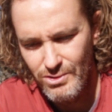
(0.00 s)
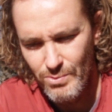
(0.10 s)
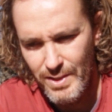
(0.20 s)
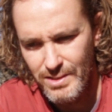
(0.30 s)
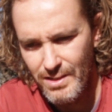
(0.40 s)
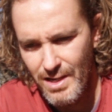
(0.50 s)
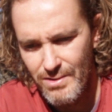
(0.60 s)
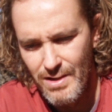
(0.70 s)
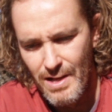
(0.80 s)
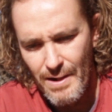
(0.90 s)
2 weeks
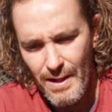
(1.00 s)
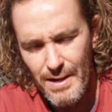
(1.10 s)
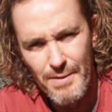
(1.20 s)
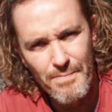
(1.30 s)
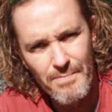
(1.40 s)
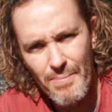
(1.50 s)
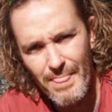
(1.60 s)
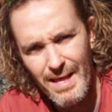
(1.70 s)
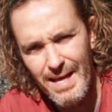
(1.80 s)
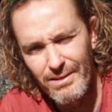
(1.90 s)
ago and
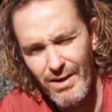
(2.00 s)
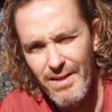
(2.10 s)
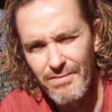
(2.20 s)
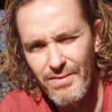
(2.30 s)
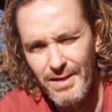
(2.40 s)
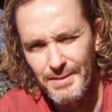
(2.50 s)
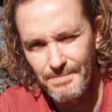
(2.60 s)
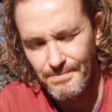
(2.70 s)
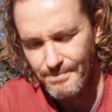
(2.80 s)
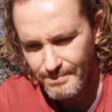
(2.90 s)
it ran fine.
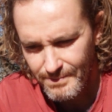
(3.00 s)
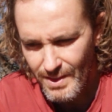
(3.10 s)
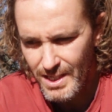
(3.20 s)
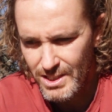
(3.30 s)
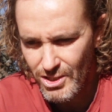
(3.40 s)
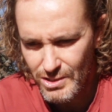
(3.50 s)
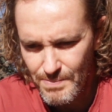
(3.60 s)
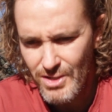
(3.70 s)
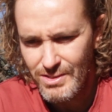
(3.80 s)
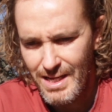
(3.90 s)
So it's
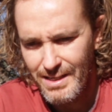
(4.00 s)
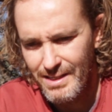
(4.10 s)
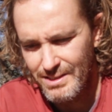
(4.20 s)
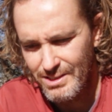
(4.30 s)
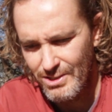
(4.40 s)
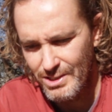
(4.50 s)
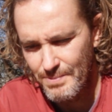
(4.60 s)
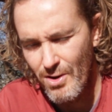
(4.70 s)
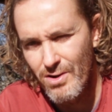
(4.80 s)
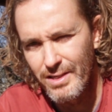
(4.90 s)
most likely a
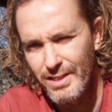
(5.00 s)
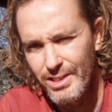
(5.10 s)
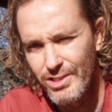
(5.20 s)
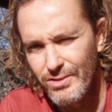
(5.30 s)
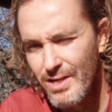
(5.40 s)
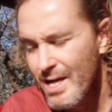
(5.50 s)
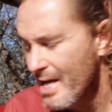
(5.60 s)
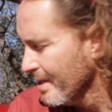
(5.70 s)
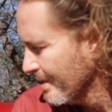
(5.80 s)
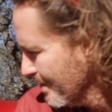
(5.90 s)
sparking issue.
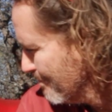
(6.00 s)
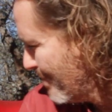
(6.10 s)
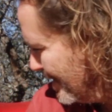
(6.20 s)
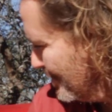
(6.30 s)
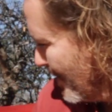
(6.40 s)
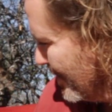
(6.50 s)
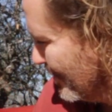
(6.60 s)
The best way